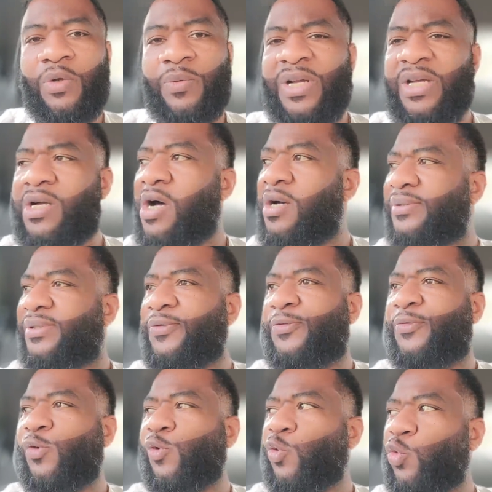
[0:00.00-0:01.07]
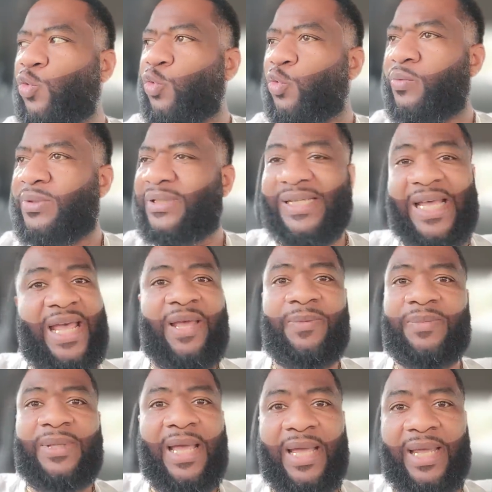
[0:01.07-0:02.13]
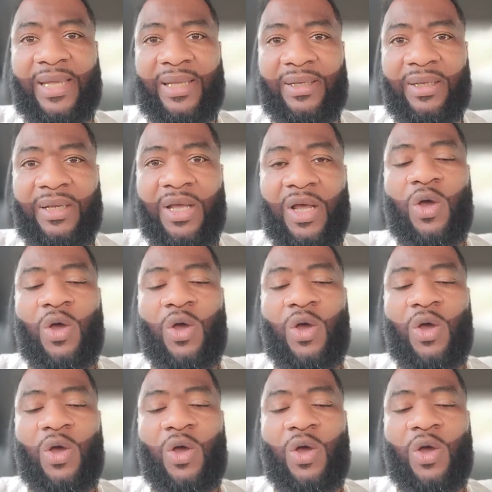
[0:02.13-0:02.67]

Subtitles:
When it comes to food, same thing.